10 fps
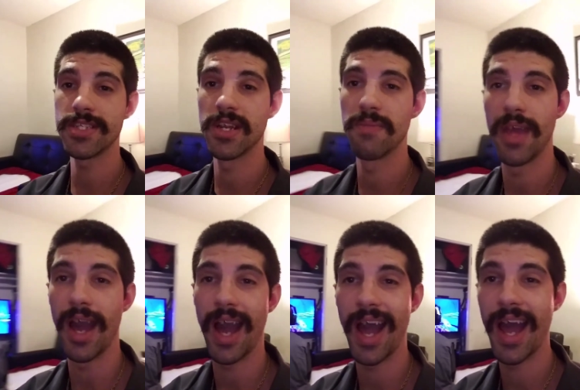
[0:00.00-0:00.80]
it's going to be a
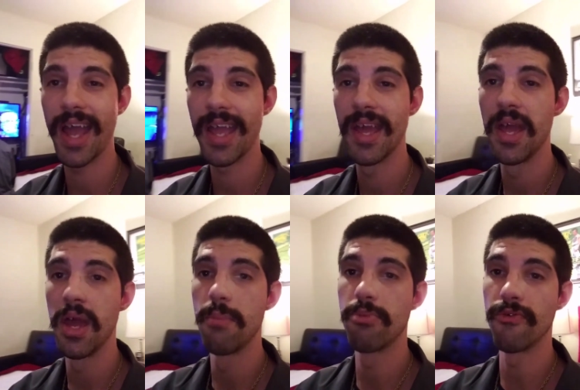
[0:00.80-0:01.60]
high
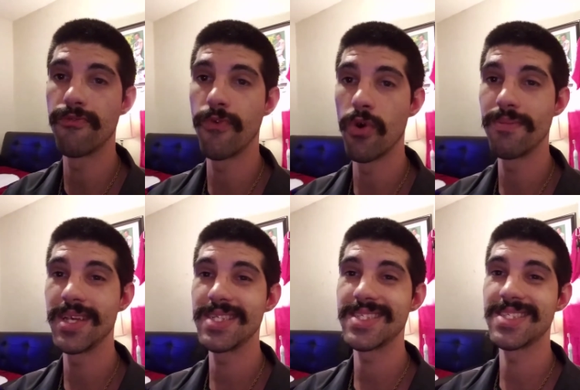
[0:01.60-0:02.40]

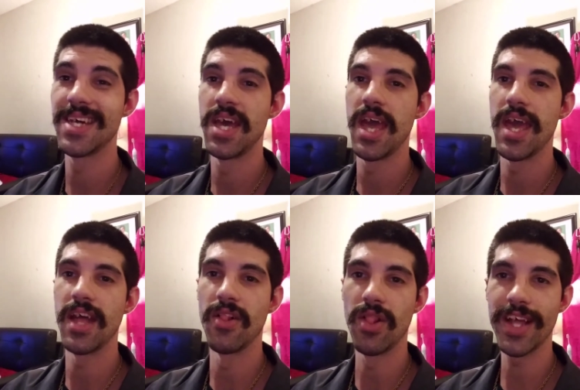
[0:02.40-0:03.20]
performance
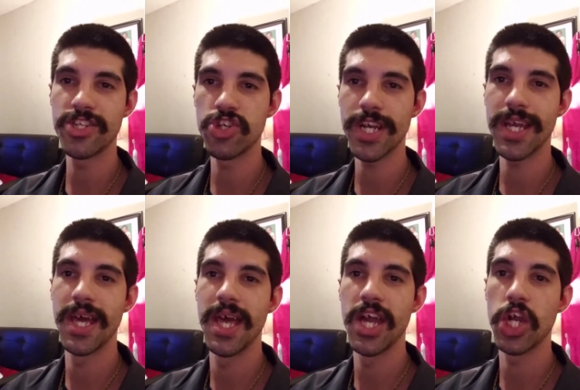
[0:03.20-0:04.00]
electric
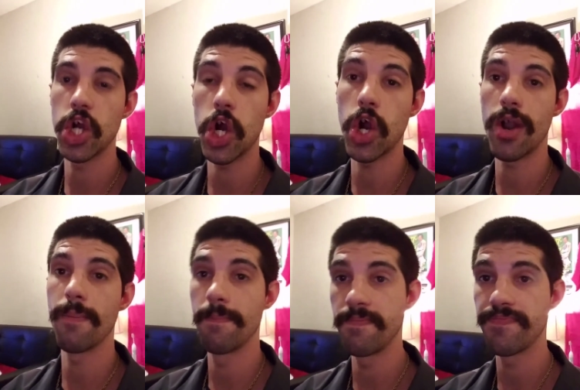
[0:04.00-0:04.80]
car.
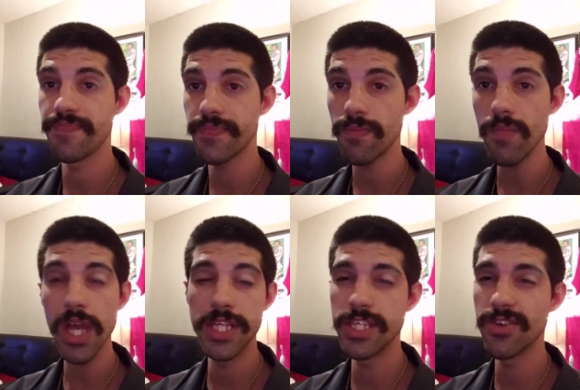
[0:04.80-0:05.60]

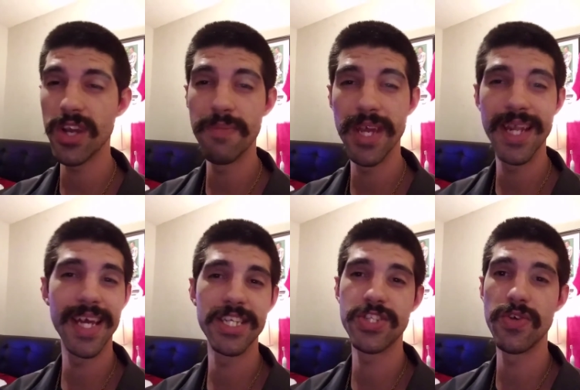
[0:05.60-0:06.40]
It's either going to be an
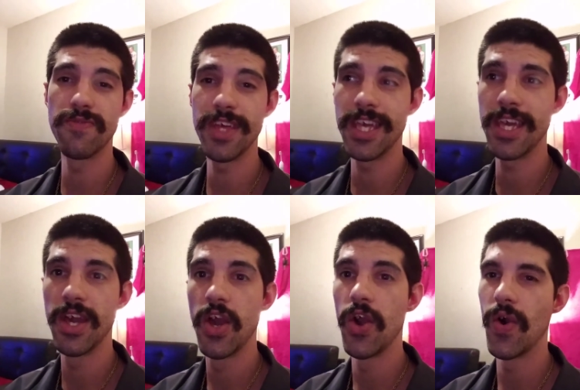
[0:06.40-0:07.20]
SUV
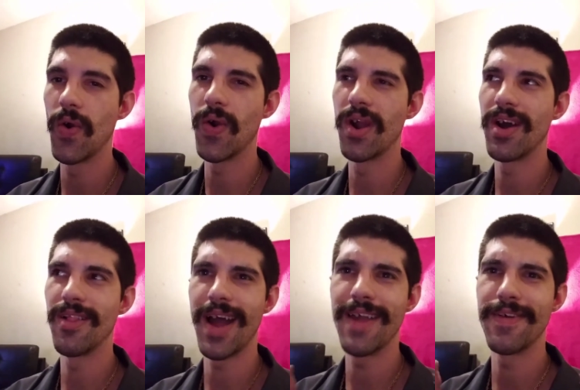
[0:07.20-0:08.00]
or
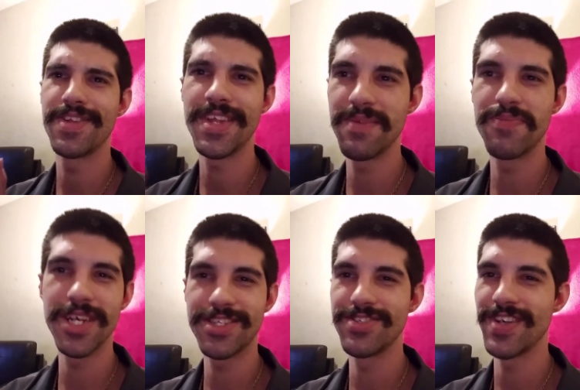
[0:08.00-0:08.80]
I've seen
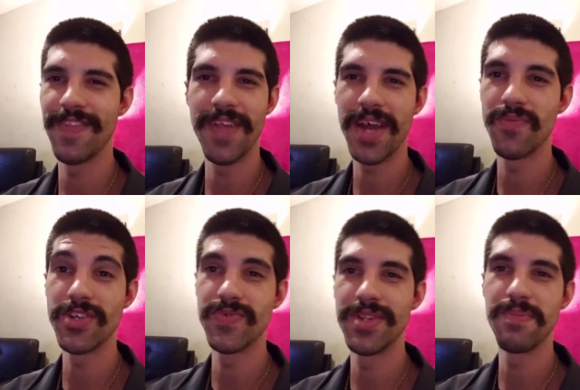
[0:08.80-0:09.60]
pictures online,
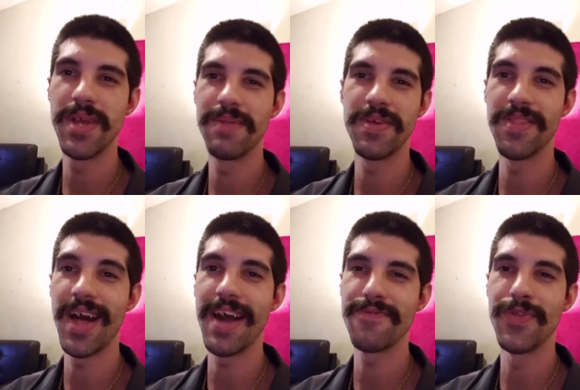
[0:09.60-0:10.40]
which really made me
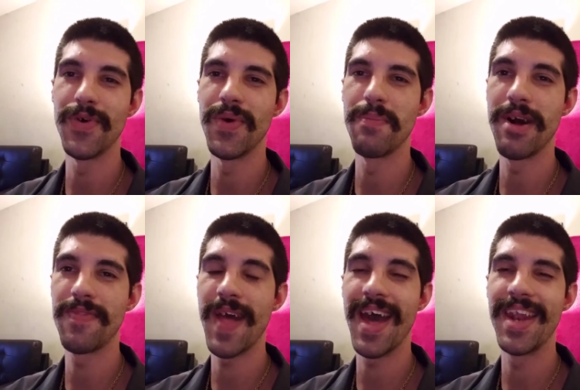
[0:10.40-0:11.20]
laugh though
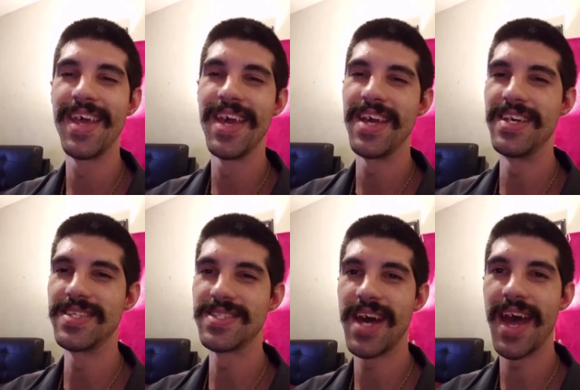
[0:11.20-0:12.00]
about that,
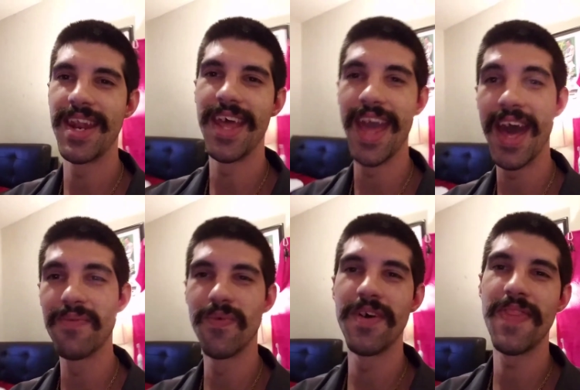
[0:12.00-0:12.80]
is that they
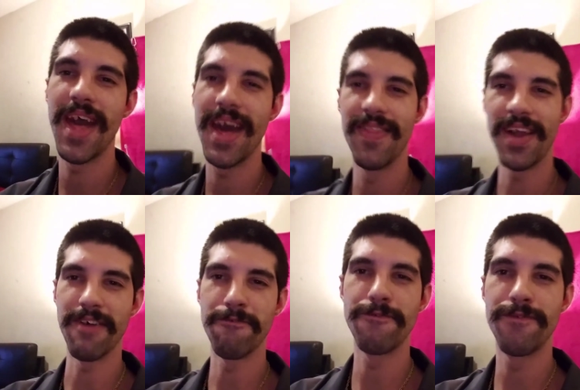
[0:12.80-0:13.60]
had one that had like